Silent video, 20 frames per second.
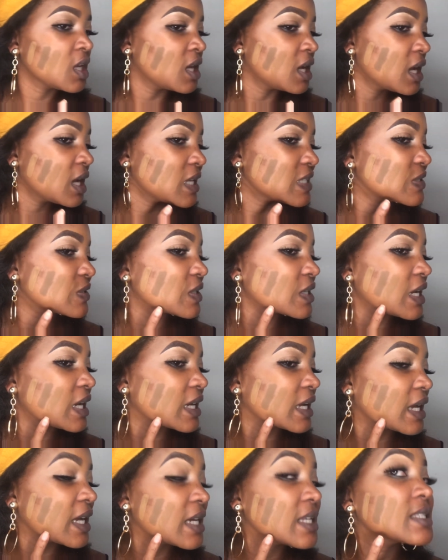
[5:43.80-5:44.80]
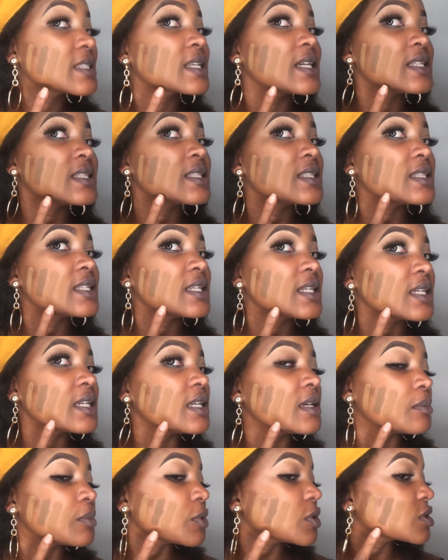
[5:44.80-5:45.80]
As you guys can see,
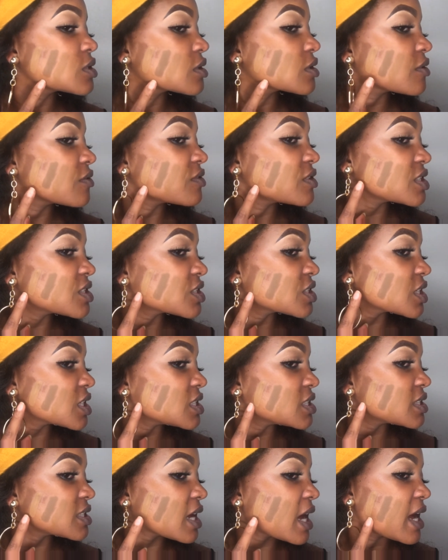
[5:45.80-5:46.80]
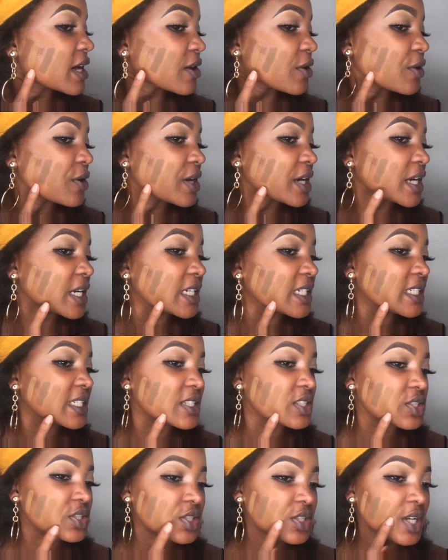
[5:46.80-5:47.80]
most of these shades are already
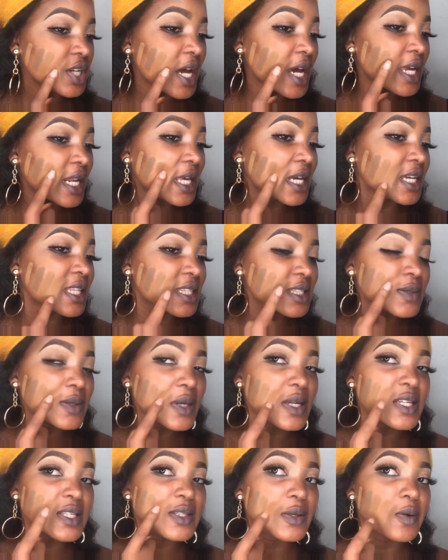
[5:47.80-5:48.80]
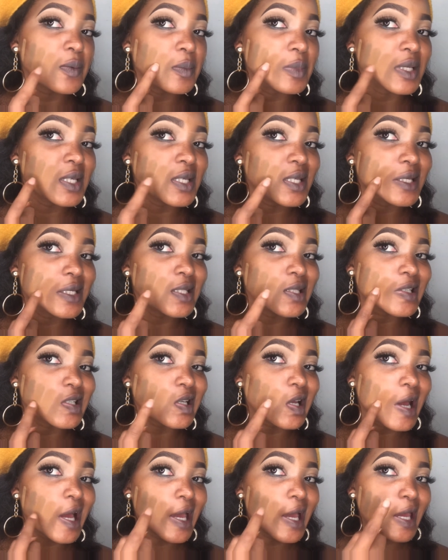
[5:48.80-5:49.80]
dry. Like this one is completely
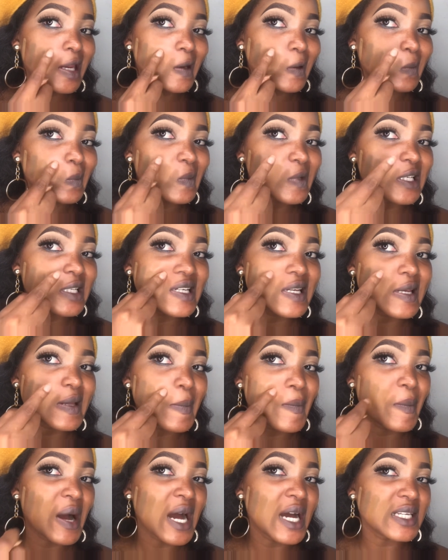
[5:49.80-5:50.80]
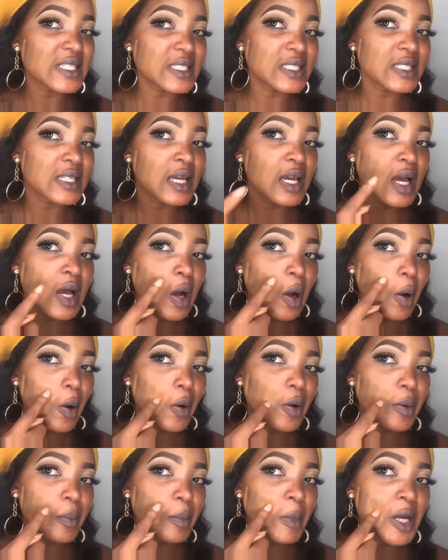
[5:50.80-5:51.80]
dry and completely matte
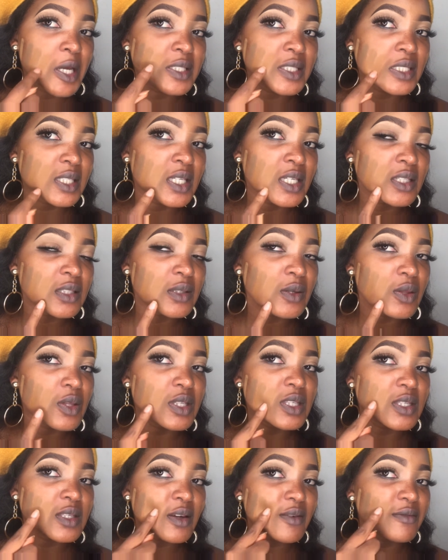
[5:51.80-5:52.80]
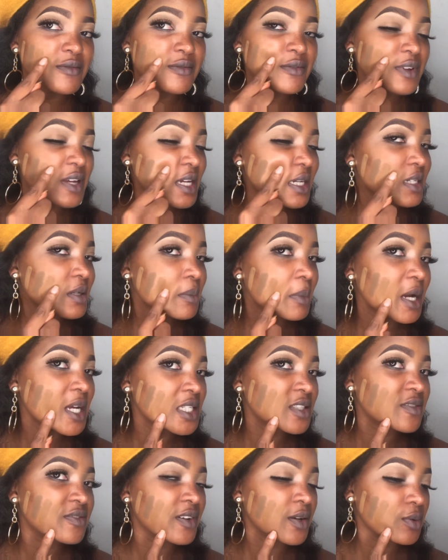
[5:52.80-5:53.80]
on my skin. So this is a very
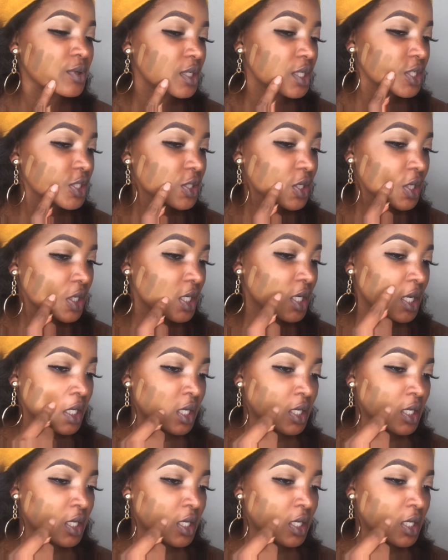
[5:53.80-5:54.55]
matte foundation.